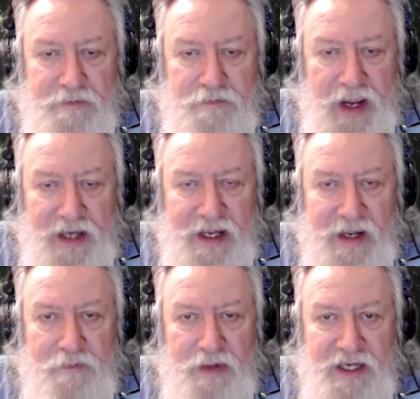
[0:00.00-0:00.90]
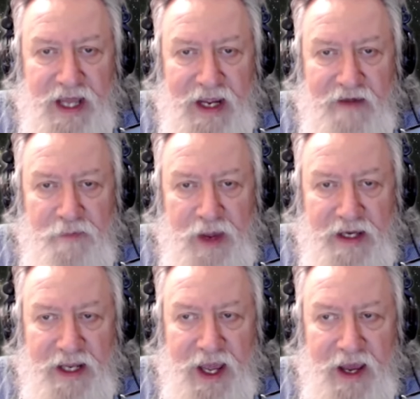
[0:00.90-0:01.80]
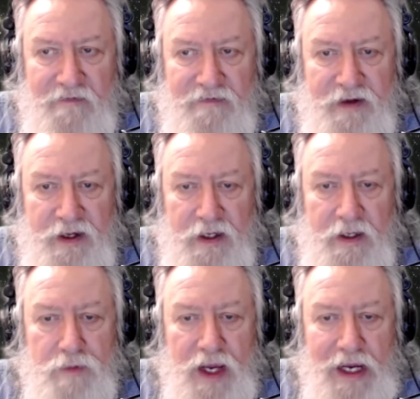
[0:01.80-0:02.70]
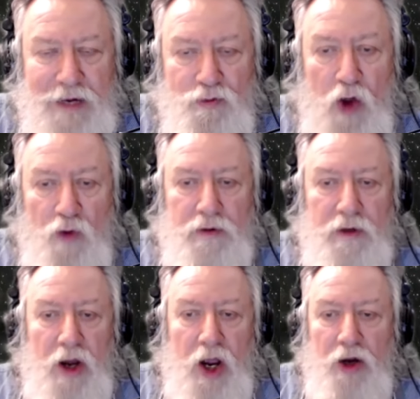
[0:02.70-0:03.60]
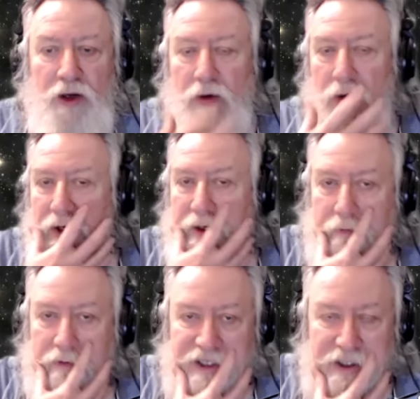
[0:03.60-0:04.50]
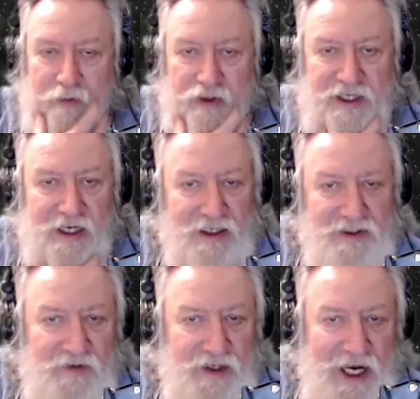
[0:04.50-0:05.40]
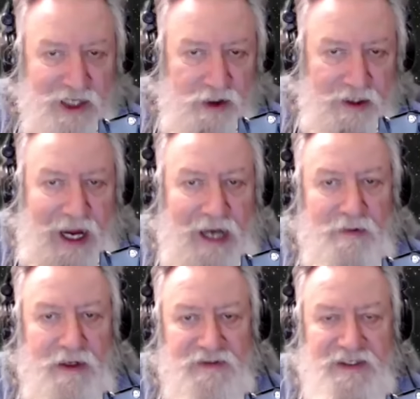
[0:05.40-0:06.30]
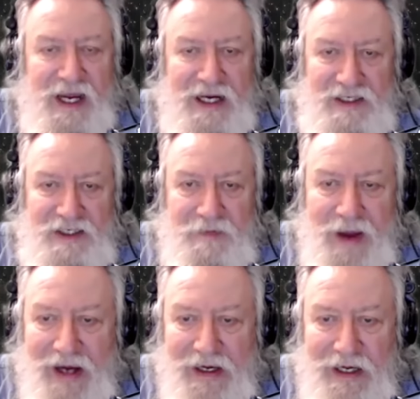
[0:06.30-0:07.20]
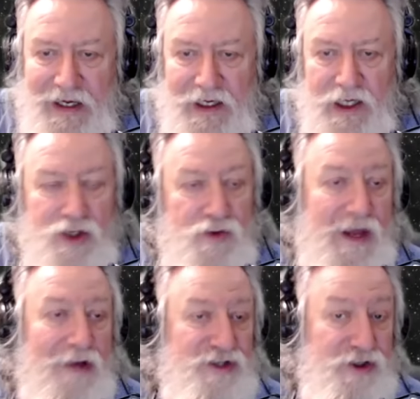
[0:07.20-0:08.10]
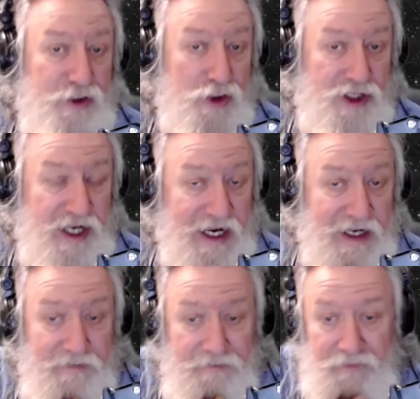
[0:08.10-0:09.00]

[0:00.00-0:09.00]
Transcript: Peti Petev Petiev. He wrote an article that it was in the Proceedings of the National Academy of Sciences back in 2013.